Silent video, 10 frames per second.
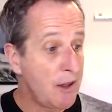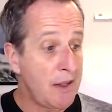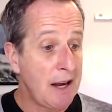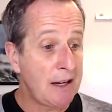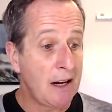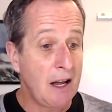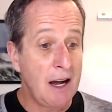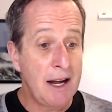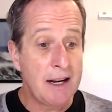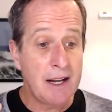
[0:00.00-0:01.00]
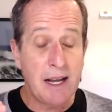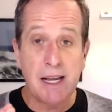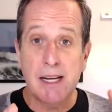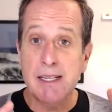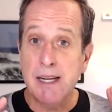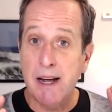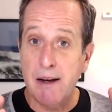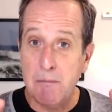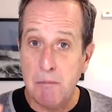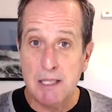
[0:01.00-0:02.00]
that client is a
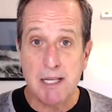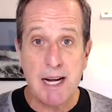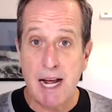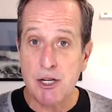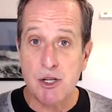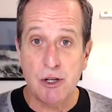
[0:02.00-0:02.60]
multinational